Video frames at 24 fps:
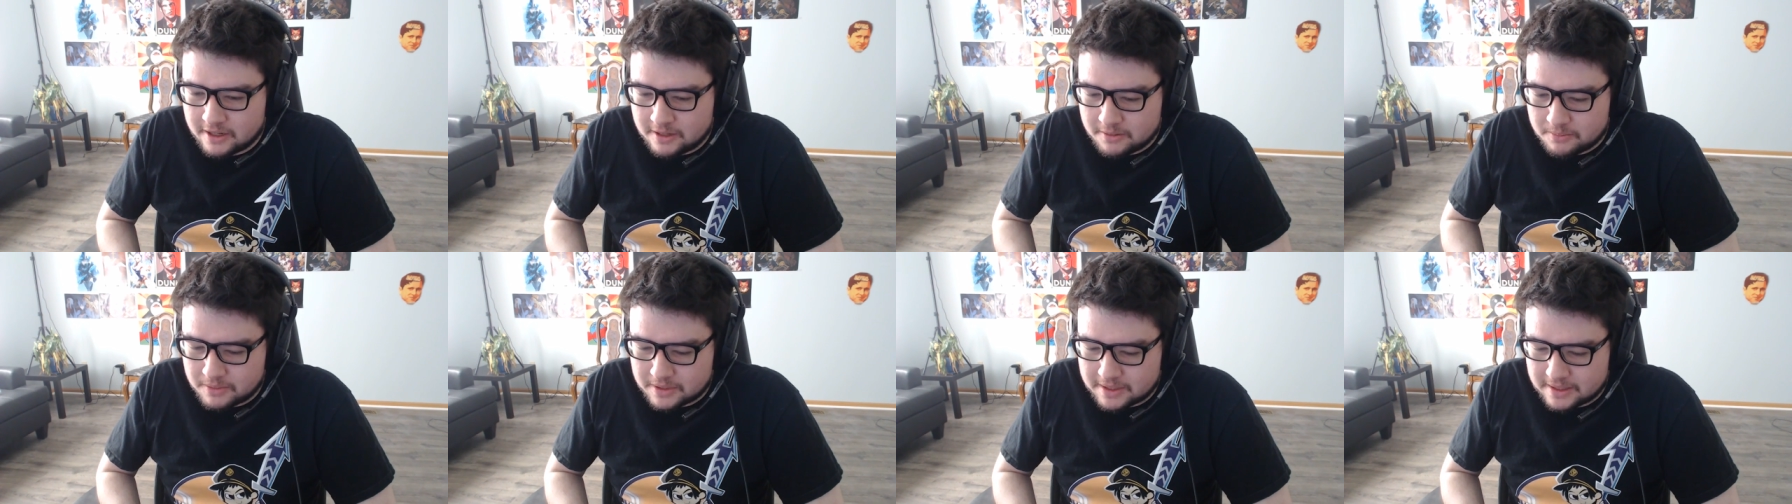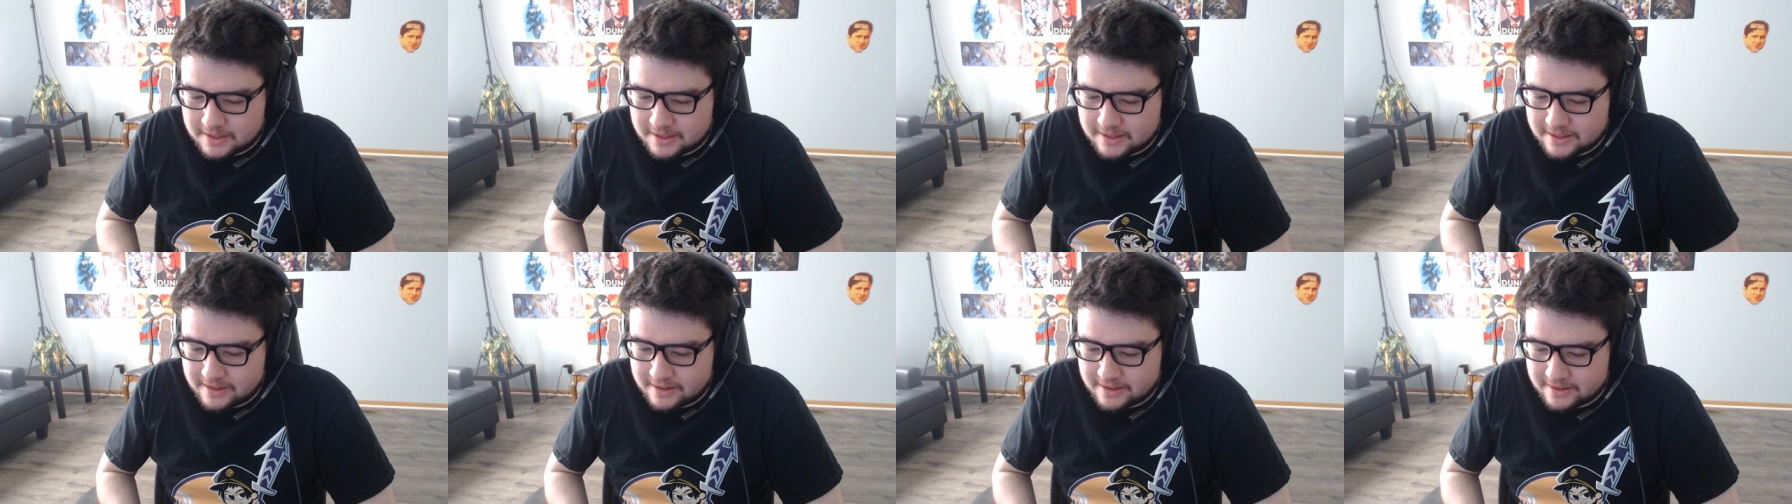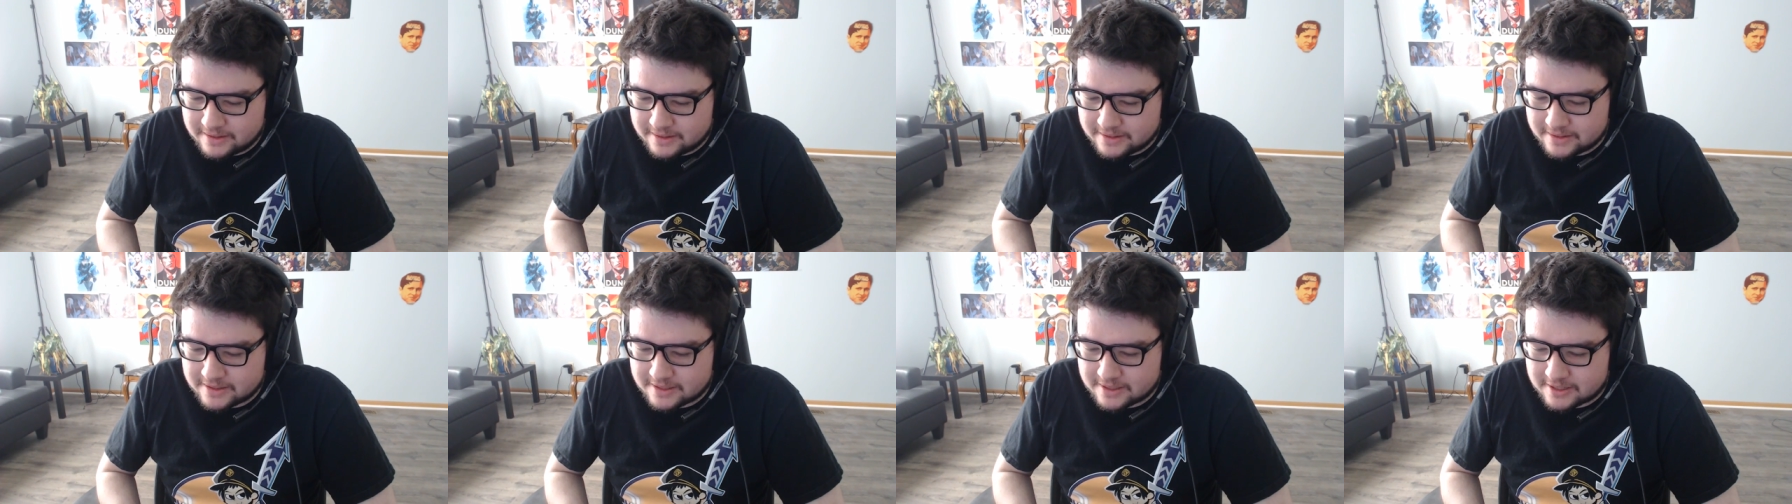But the thing
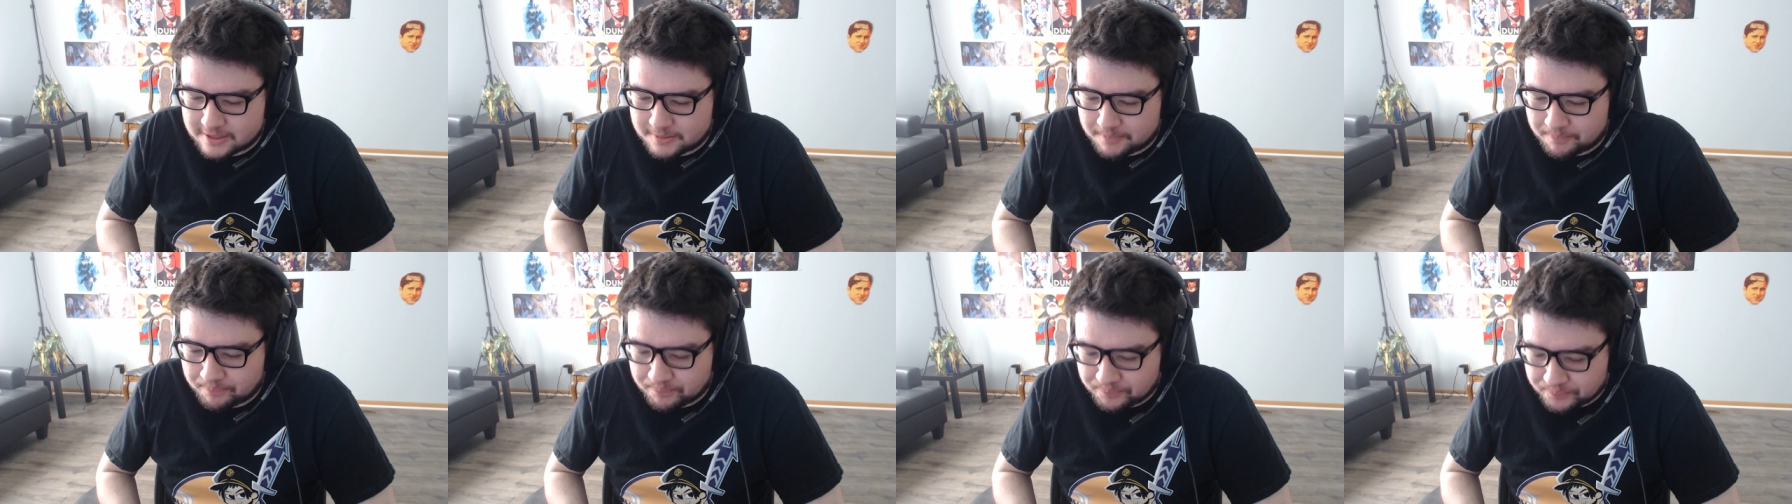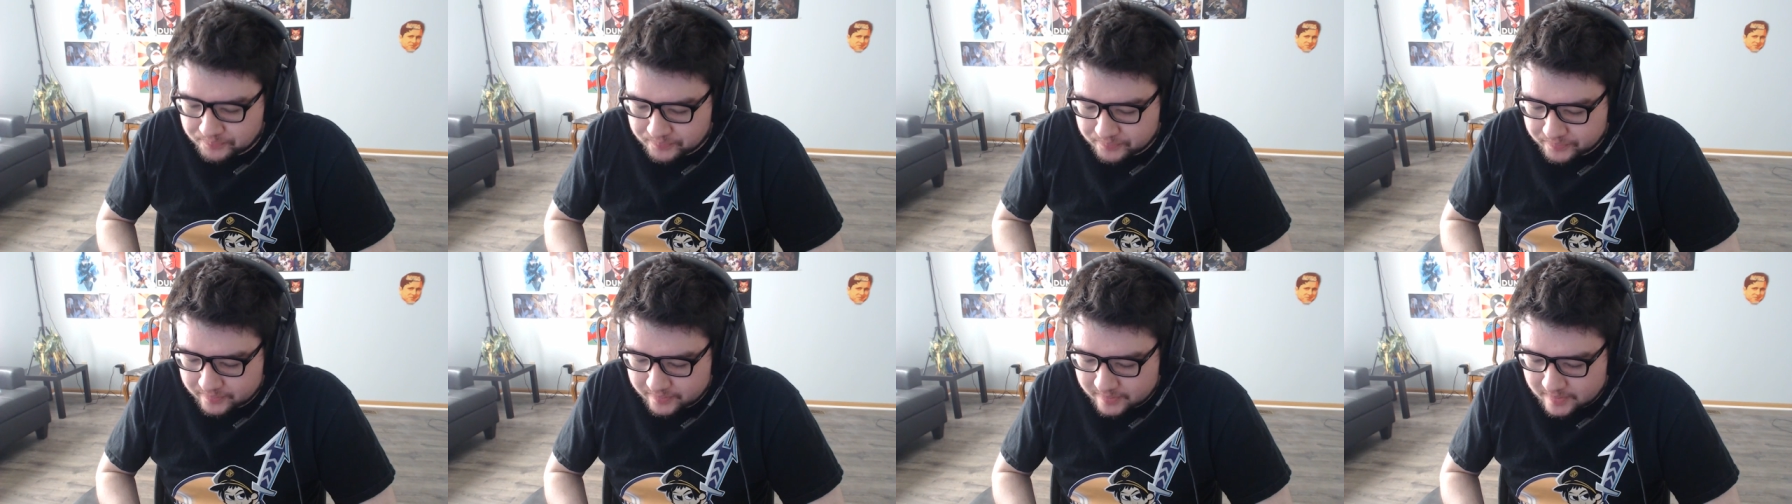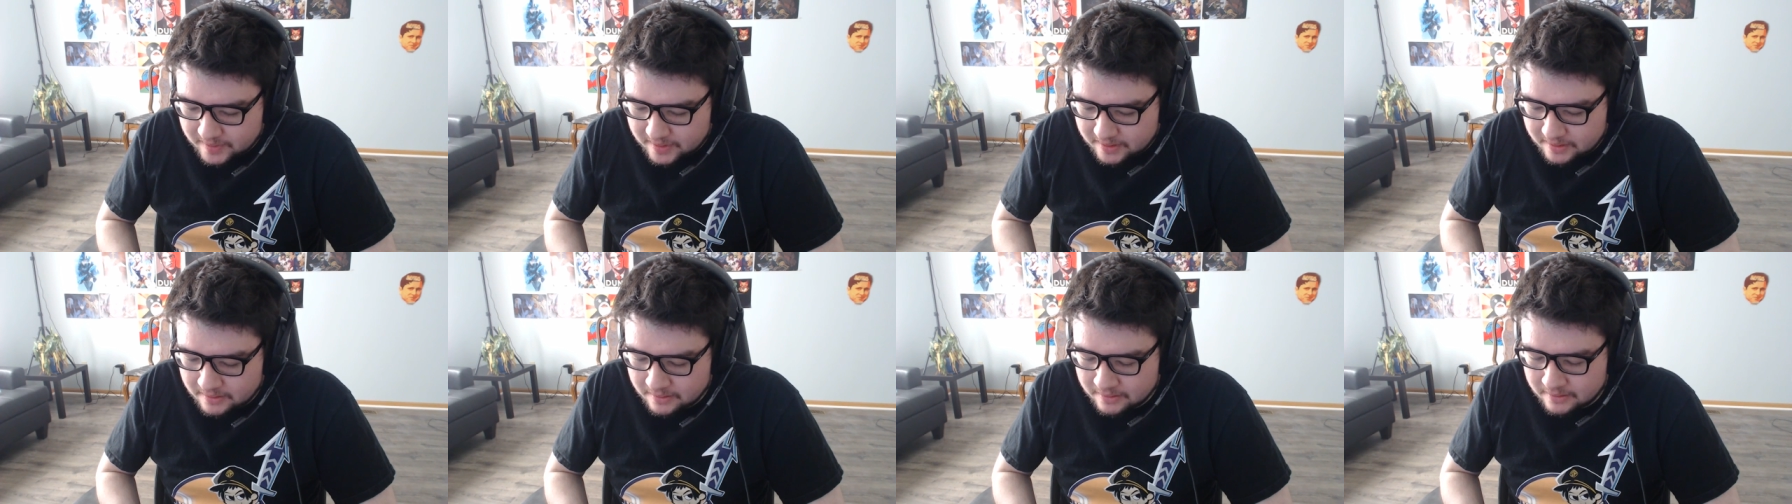is,
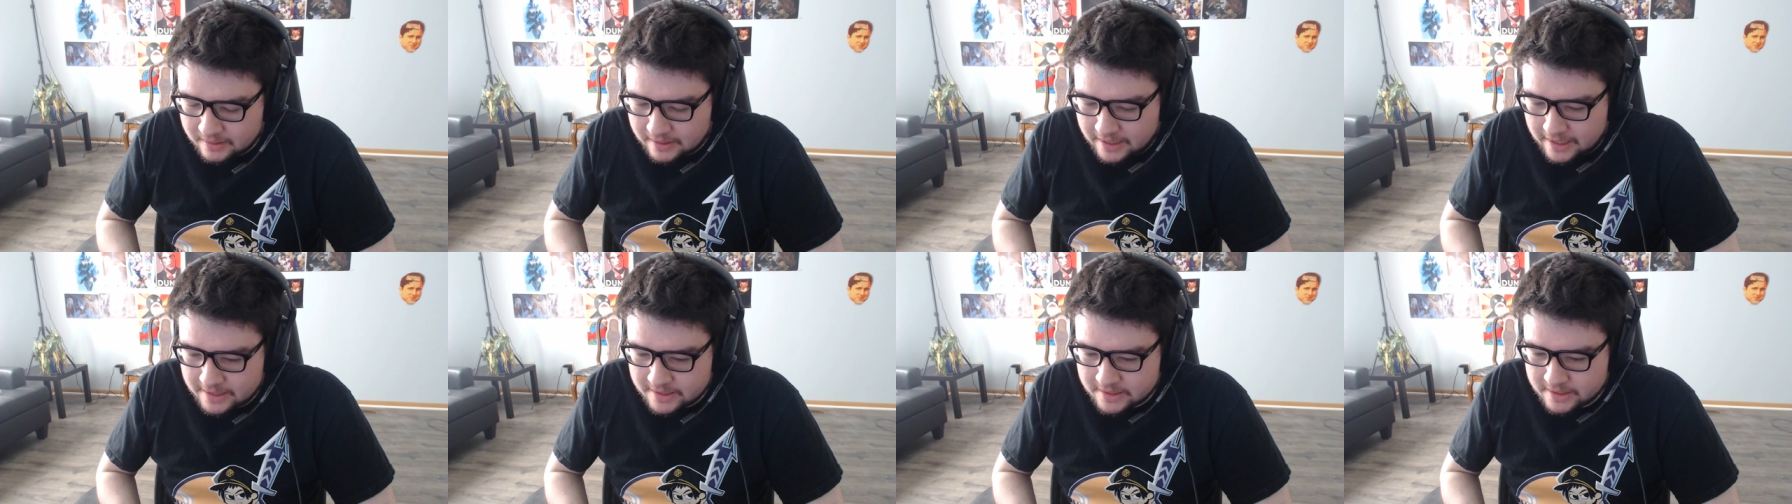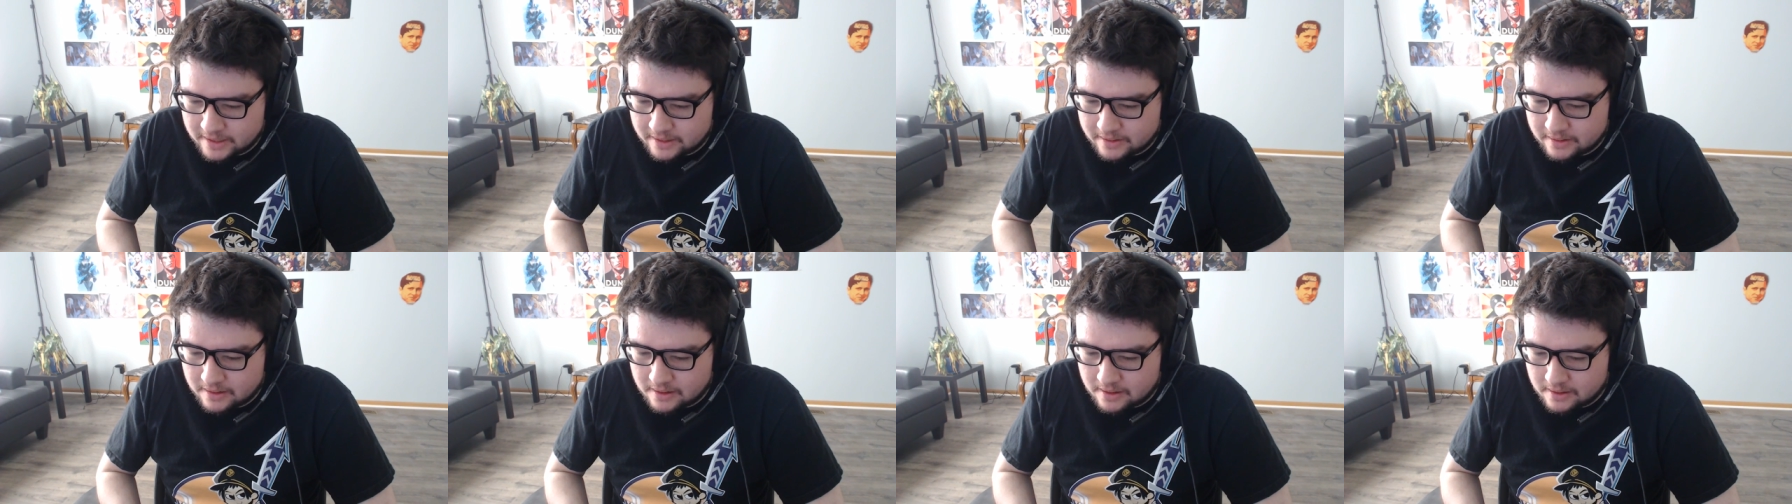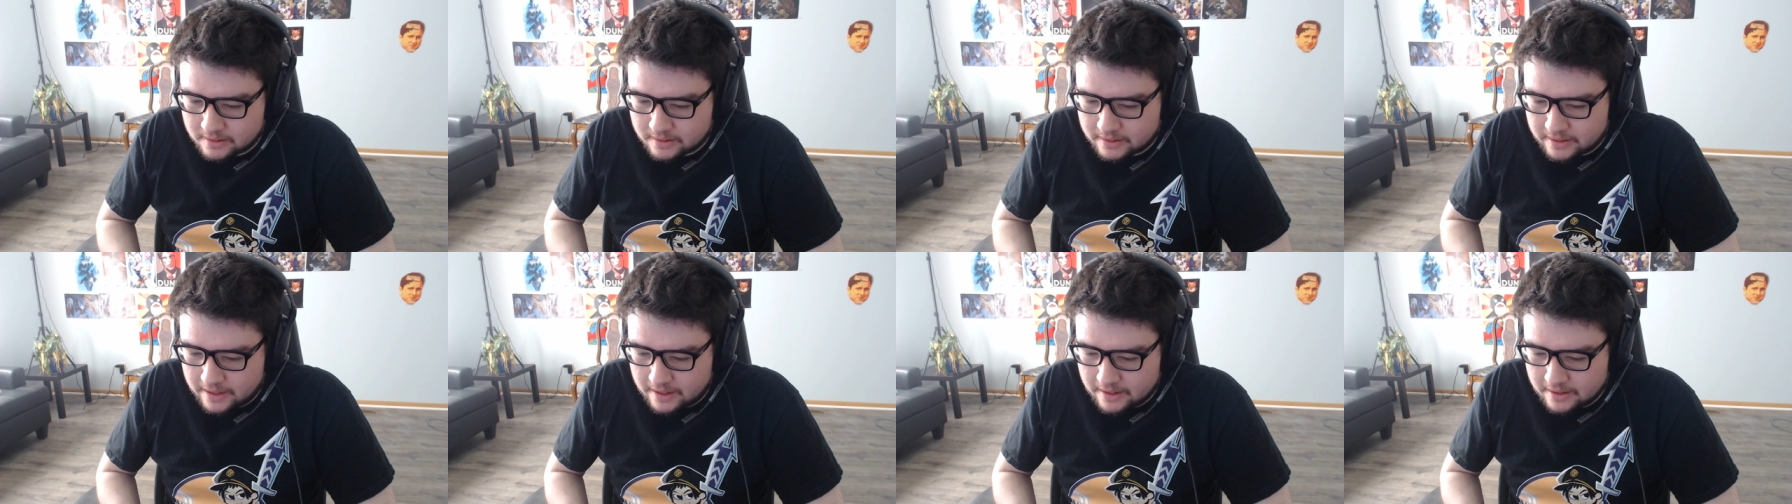as I
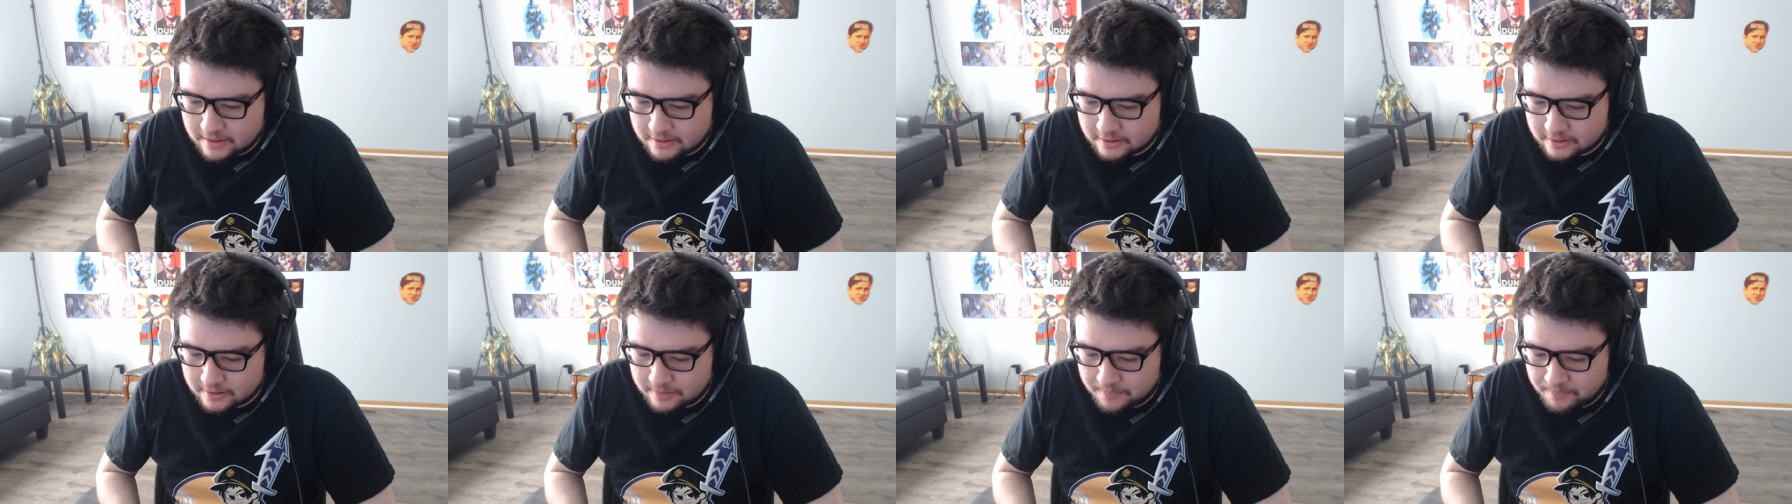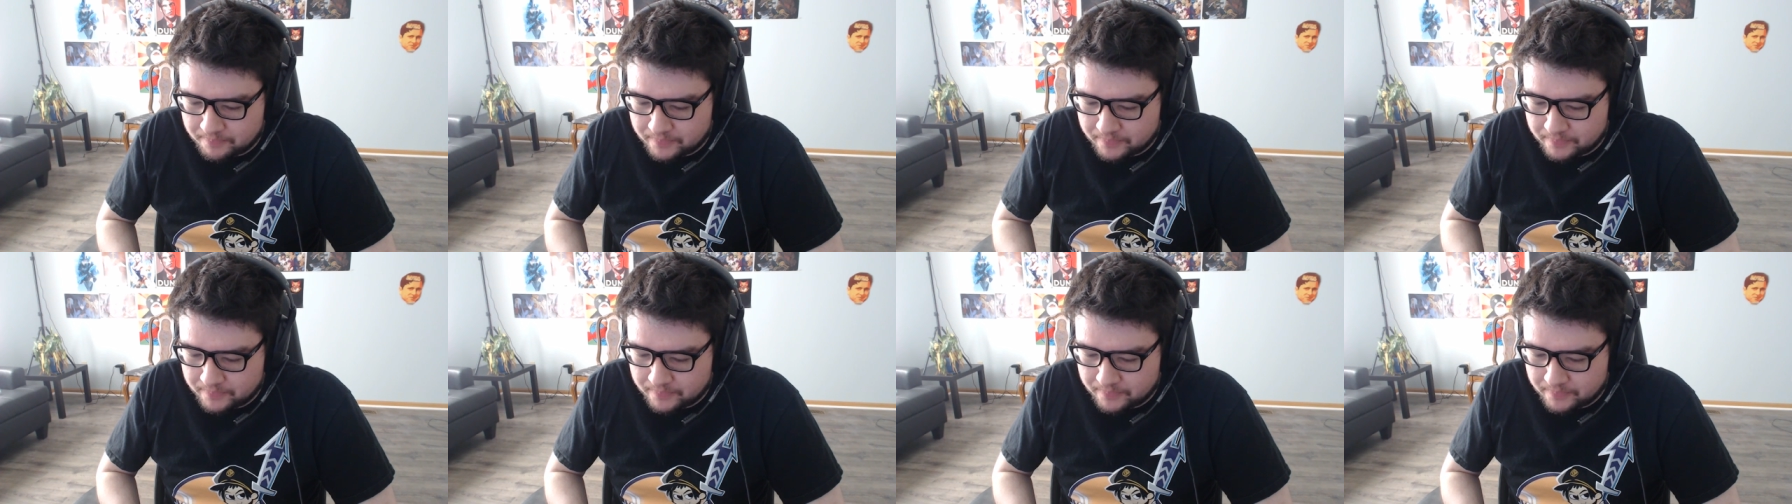knocked out